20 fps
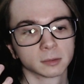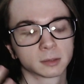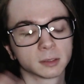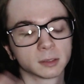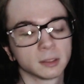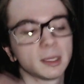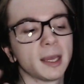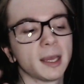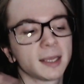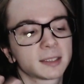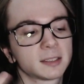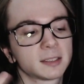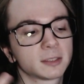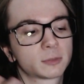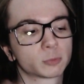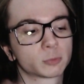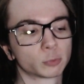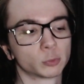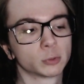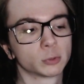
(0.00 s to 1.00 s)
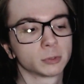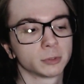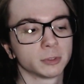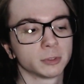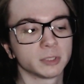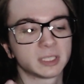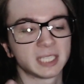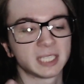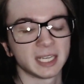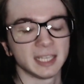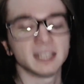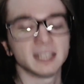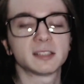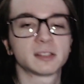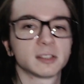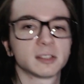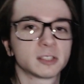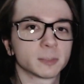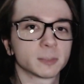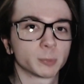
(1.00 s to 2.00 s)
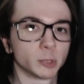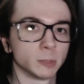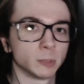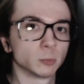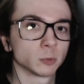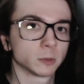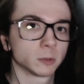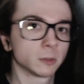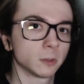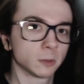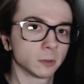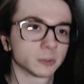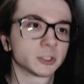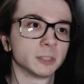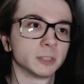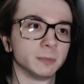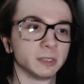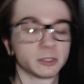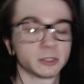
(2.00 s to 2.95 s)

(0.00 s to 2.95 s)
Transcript: Galactic Ruler takes the Supreme Ruler Ultimate,